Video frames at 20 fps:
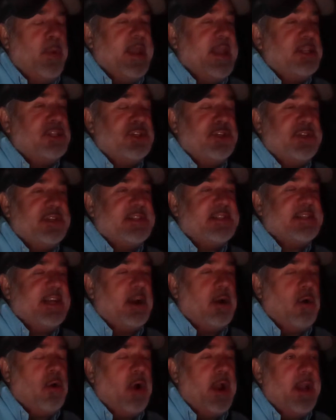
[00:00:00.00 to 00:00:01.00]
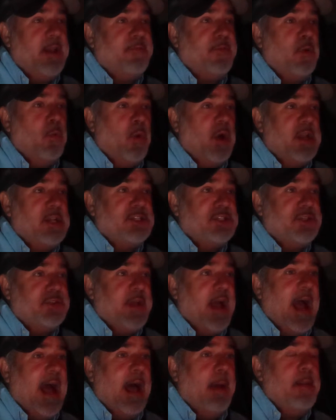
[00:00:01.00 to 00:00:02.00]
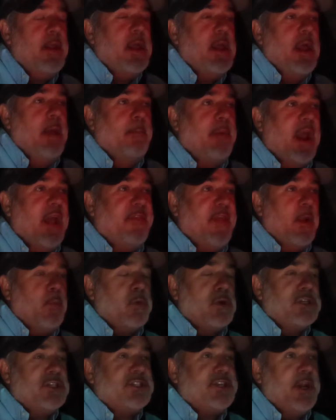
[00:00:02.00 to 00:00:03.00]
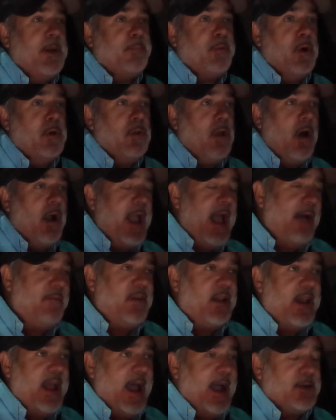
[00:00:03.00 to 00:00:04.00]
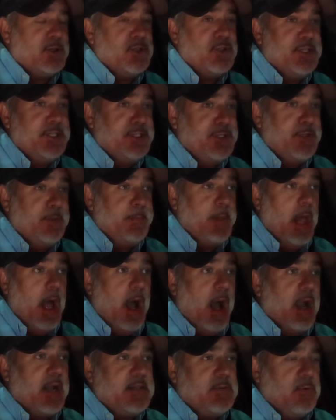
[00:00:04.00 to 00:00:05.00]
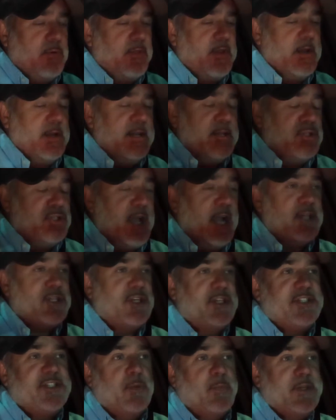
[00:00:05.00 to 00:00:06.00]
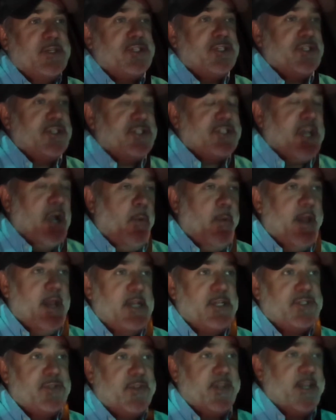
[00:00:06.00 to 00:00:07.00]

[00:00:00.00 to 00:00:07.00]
we can do the steroid if you want to do that, but I think we're just going to prolong having to actually do the block or the injection, so we should just go in and do